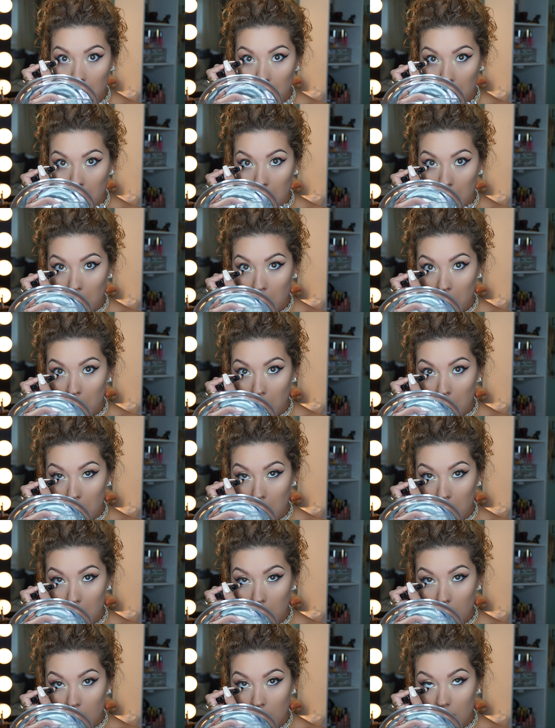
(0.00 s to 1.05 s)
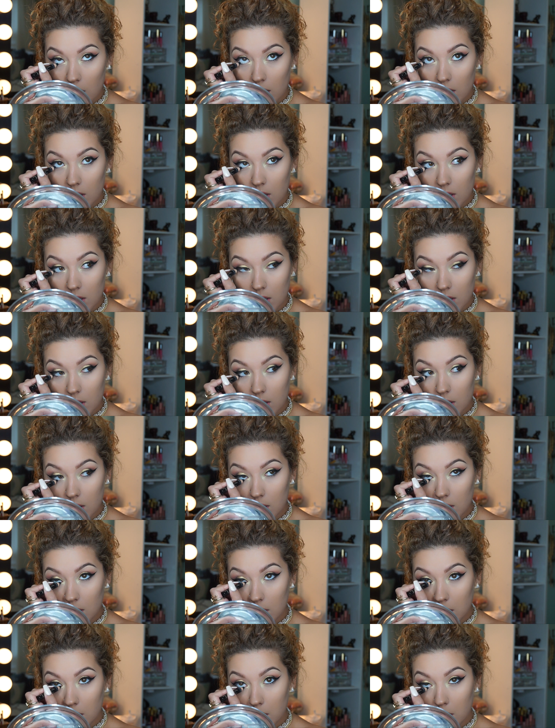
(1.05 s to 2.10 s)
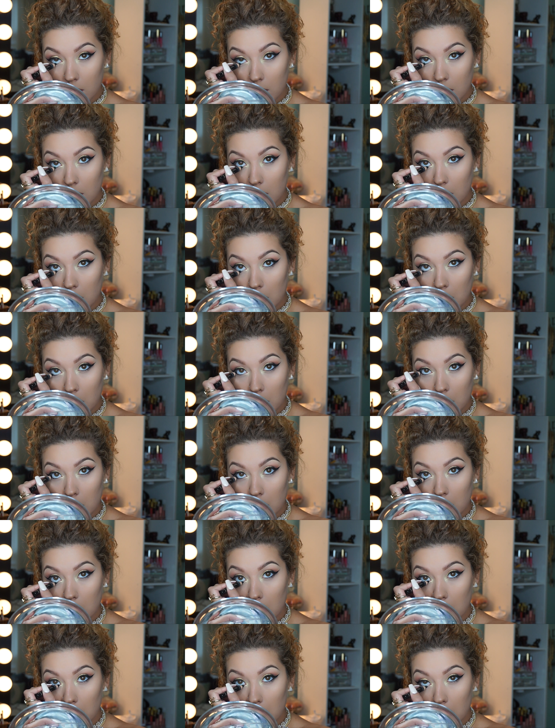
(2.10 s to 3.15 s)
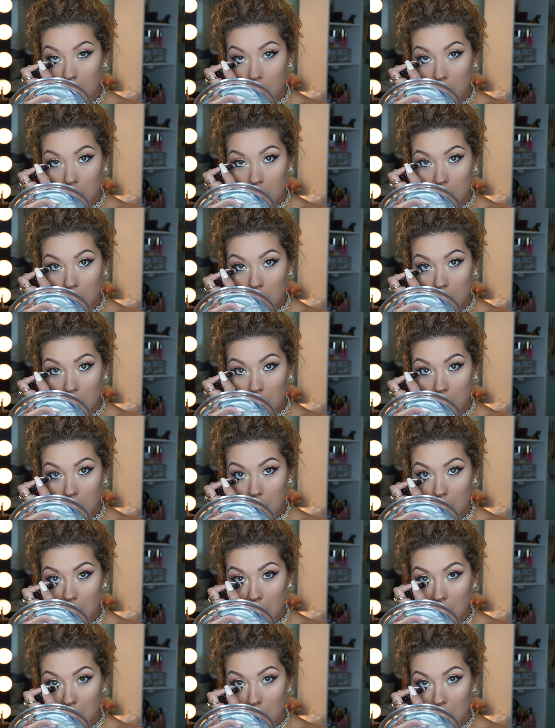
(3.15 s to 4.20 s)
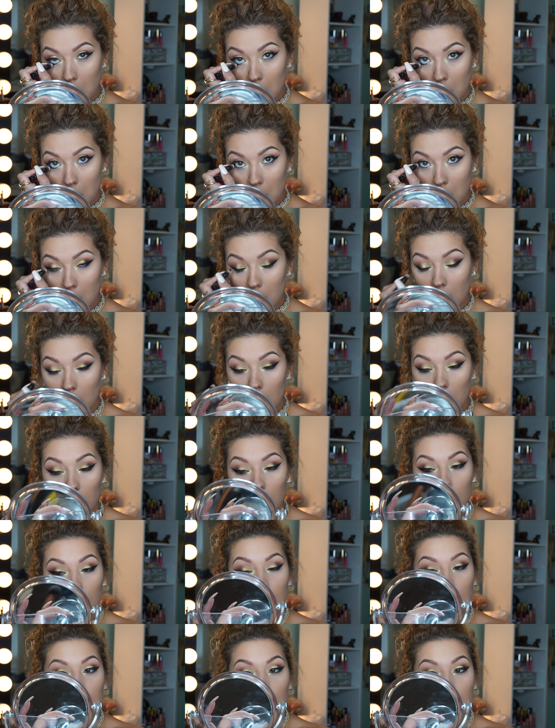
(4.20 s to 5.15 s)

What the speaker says: (no one is talking)